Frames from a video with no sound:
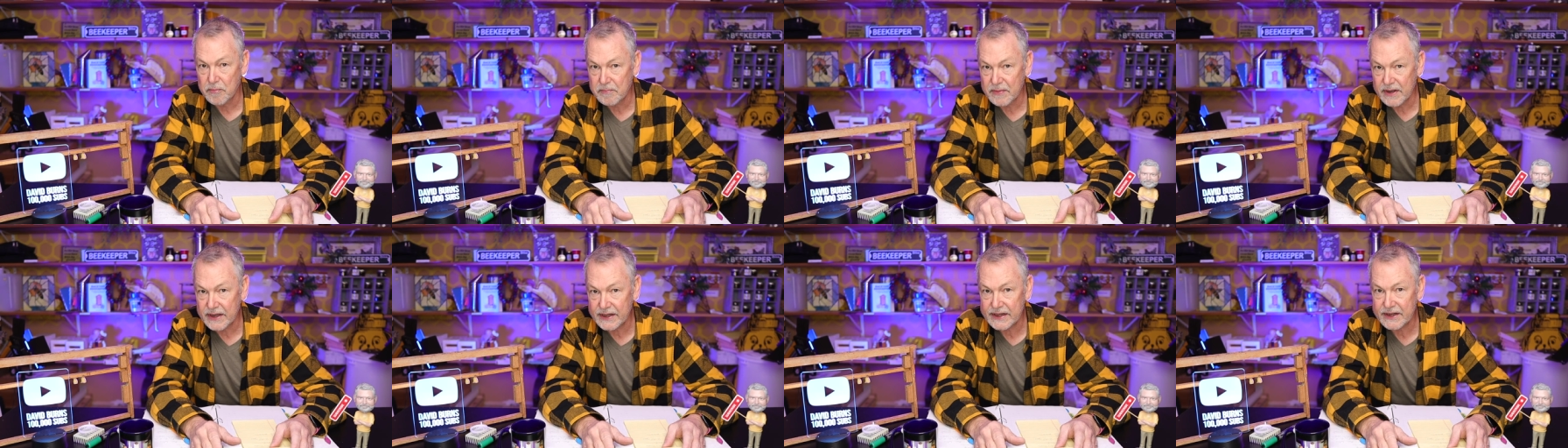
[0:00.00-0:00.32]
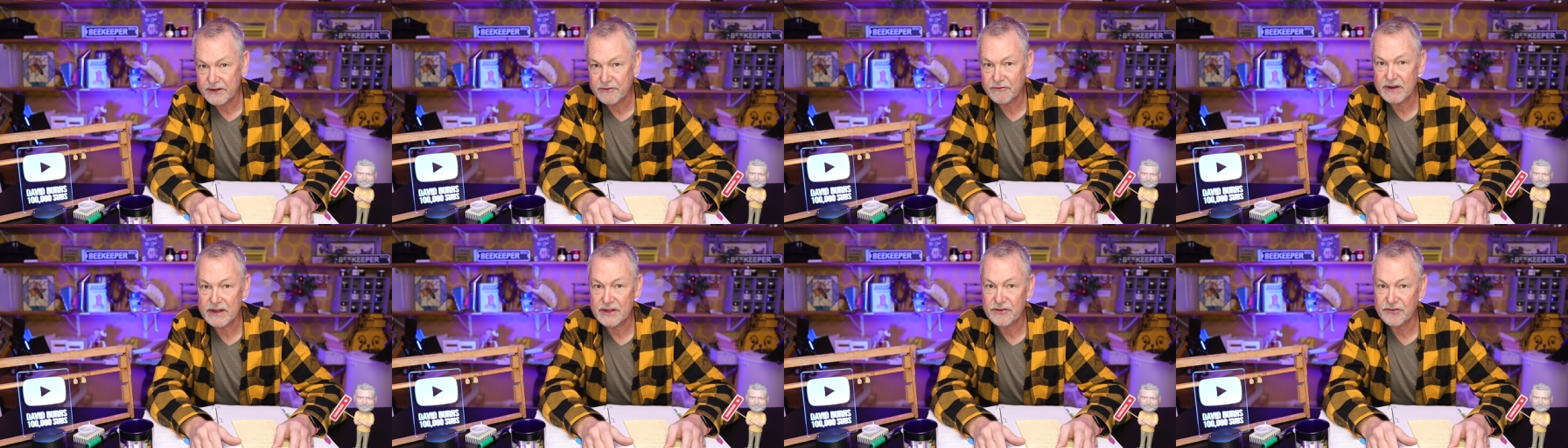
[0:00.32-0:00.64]

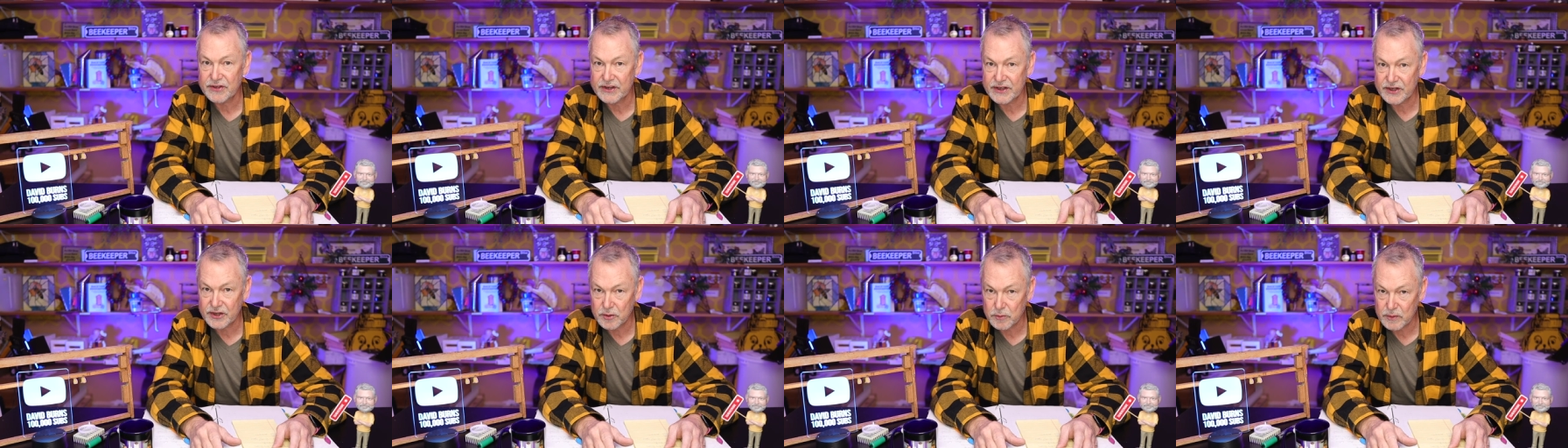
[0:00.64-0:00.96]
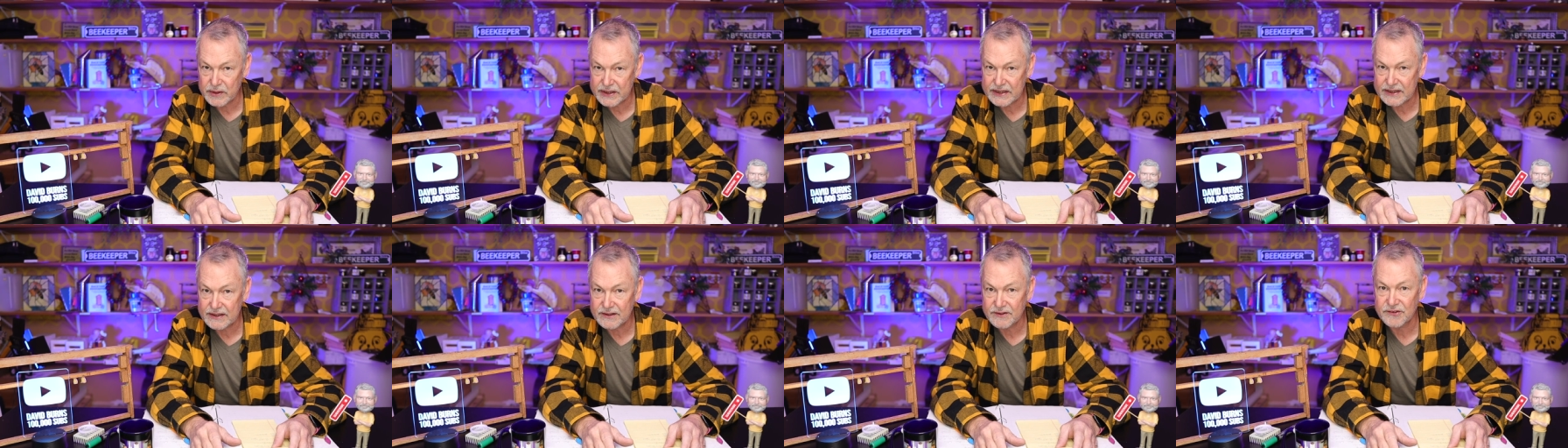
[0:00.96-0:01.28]
money raising
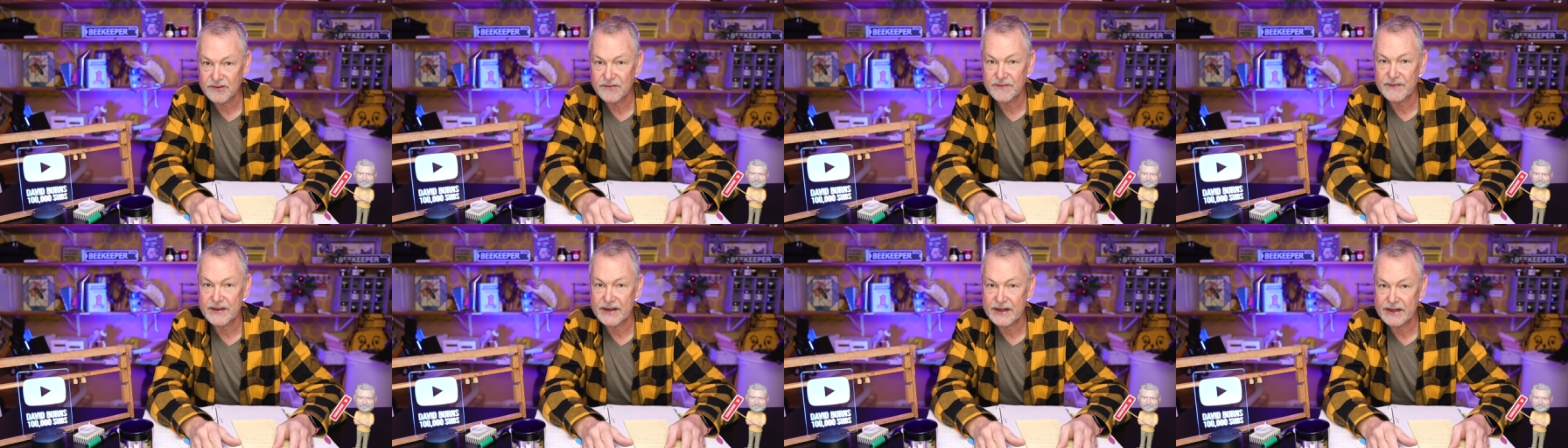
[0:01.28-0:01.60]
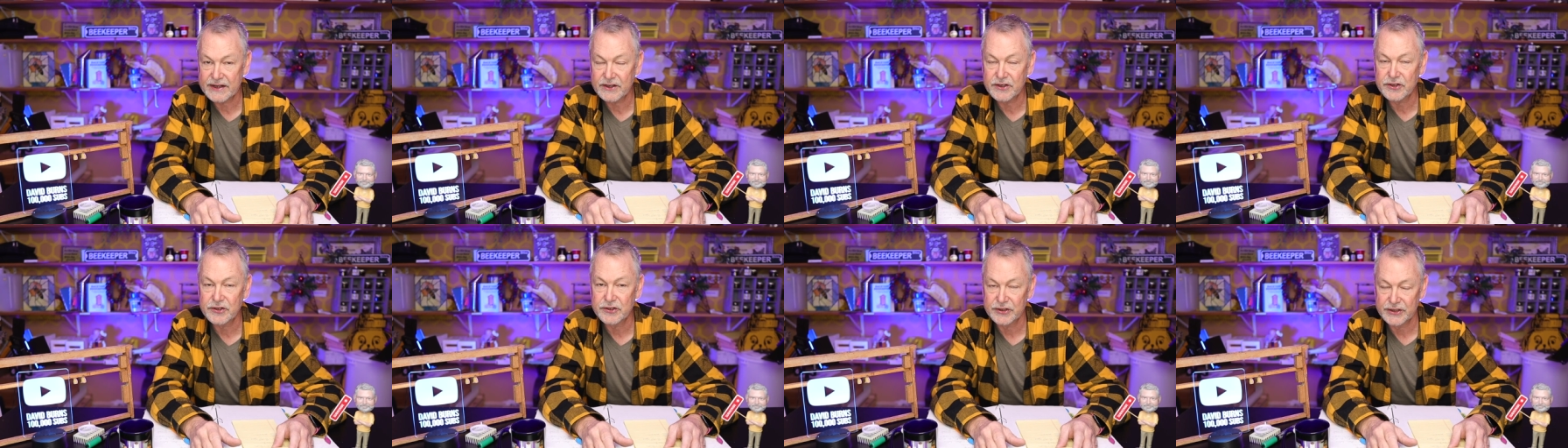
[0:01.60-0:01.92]
queens than
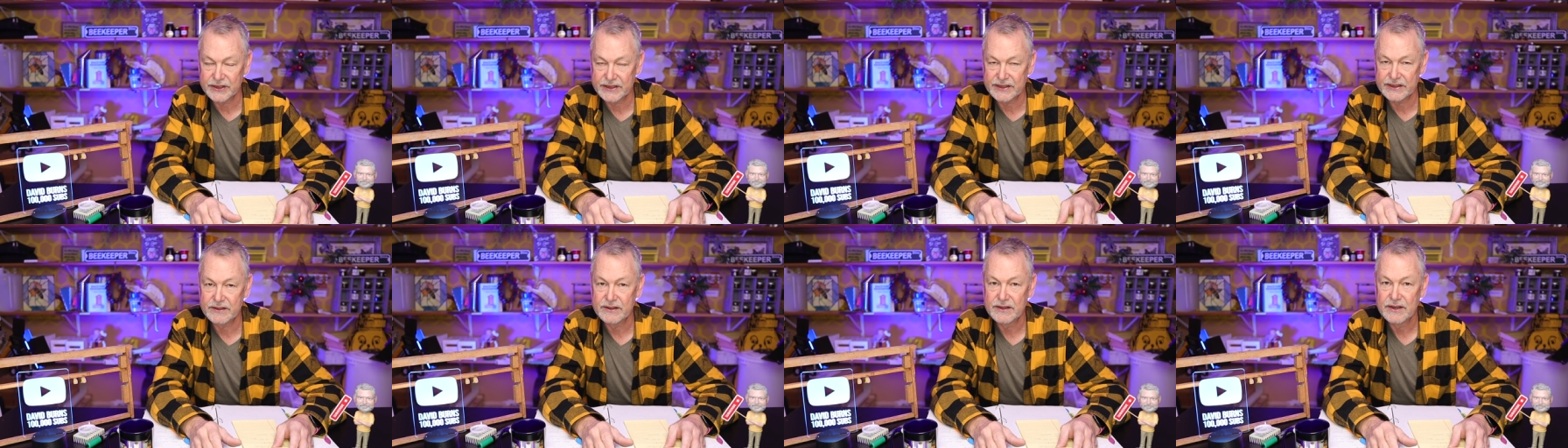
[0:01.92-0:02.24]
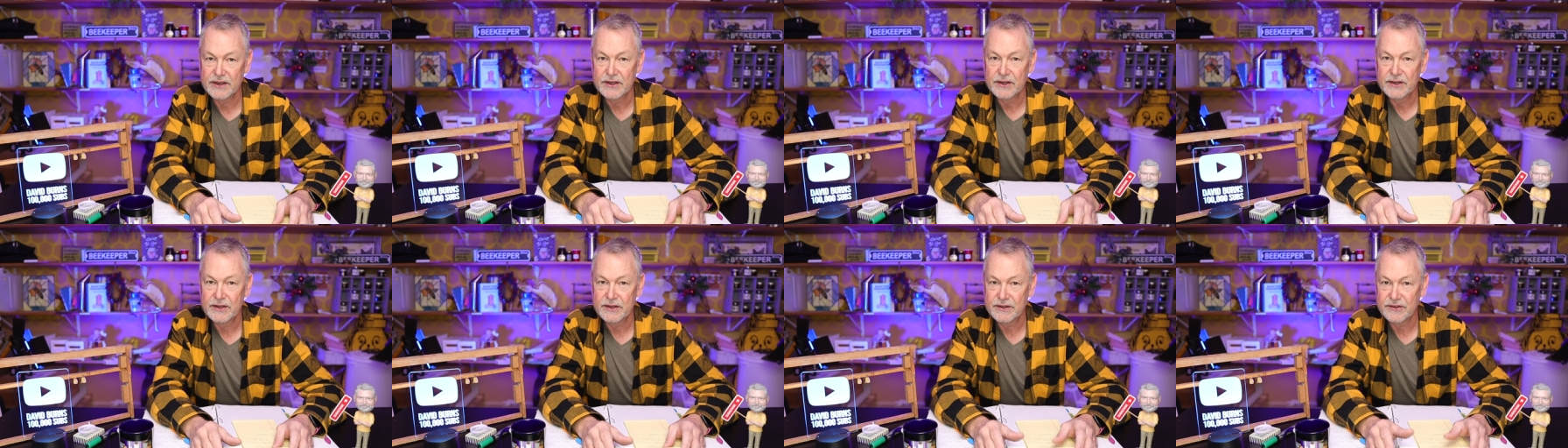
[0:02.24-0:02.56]
I could
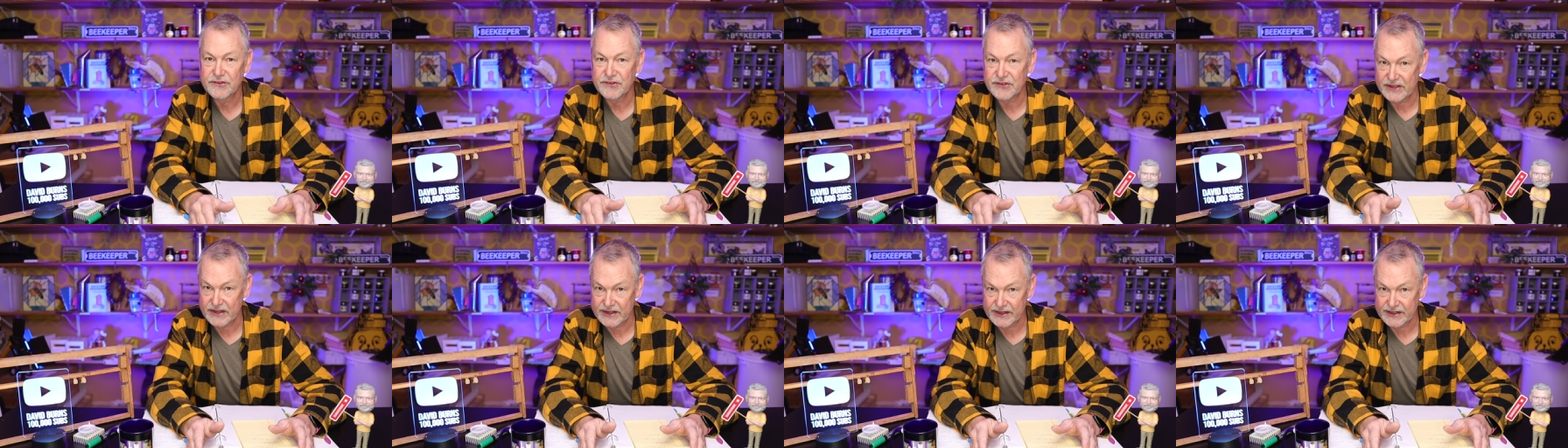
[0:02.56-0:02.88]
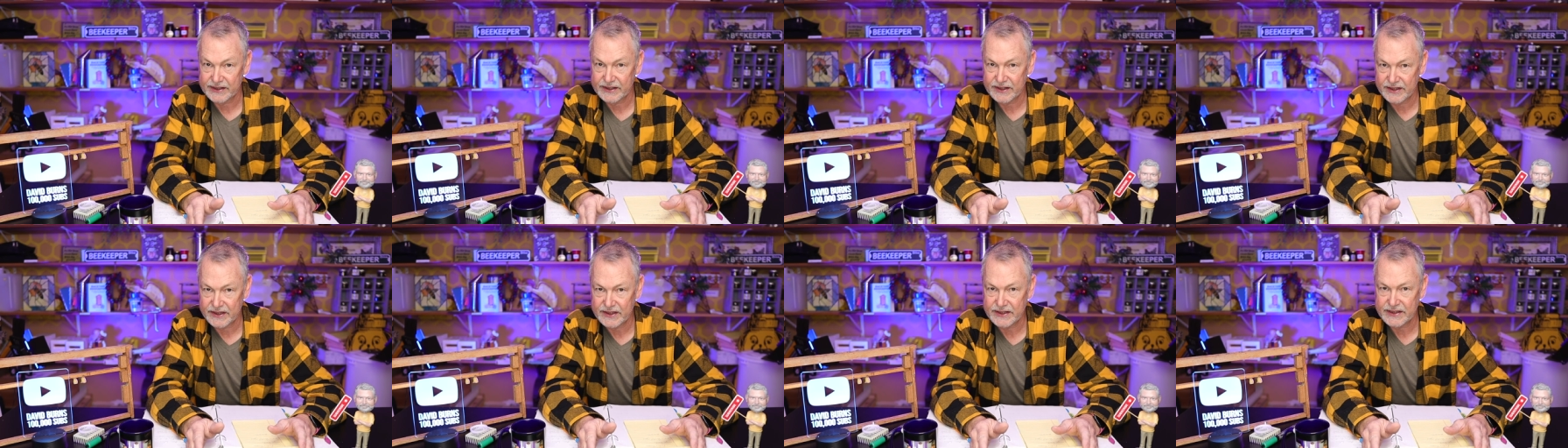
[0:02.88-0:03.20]

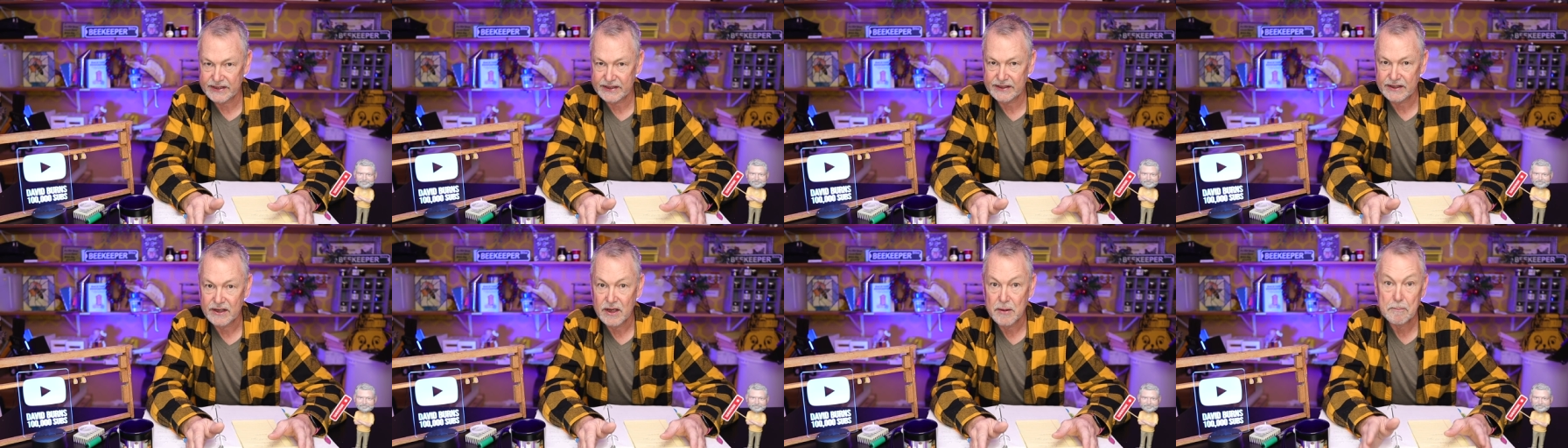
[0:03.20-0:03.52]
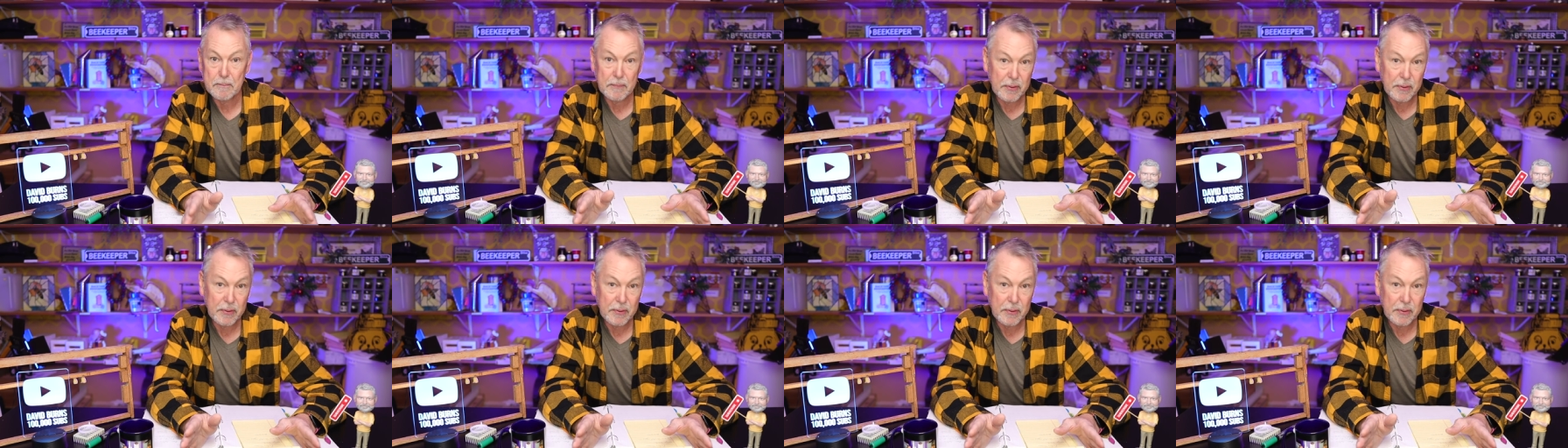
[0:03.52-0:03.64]
selling honey.